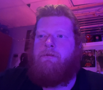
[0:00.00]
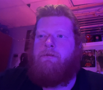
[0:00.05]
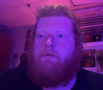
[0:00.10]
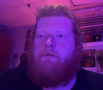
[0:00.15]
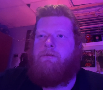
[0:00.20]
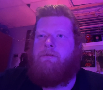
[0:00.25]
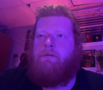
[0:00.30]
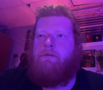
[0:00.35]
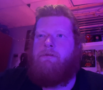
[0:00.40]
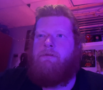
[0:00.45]

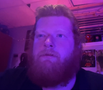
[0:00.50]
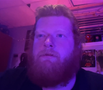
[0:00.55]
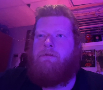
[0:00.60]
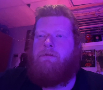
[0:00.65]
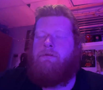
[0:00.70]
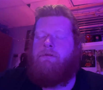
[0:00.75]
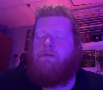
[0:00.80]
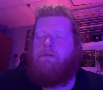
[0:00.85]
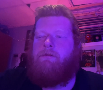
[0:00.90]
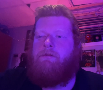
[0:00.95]

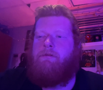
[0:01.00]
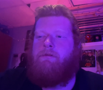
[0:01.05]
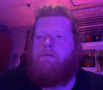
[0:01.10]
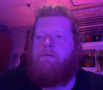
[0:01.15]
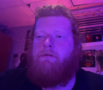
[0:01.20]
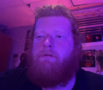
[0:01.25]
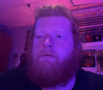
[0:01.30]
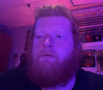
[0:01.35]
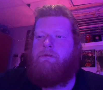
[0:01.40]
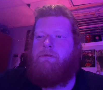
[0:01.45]

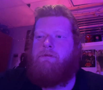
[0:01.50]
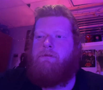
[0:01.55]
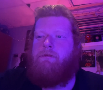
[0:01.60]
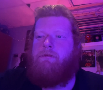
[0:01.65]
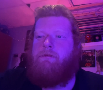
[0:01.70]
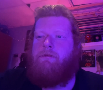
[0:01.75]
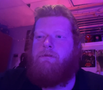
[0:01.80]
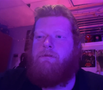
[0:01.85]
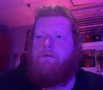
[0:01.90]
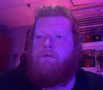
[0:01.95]

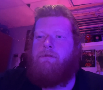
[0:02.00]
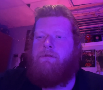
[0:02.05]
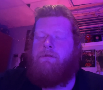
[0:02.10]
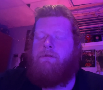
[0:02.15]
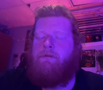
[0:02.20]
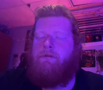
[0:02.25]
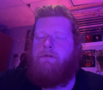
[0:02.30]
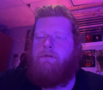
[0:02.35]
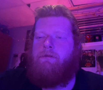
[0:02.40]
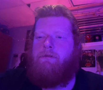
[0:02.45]

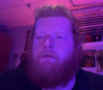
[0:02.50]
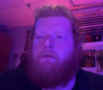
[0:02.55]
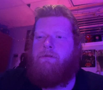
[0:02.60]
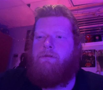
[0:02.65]
No one is speaking in this clip.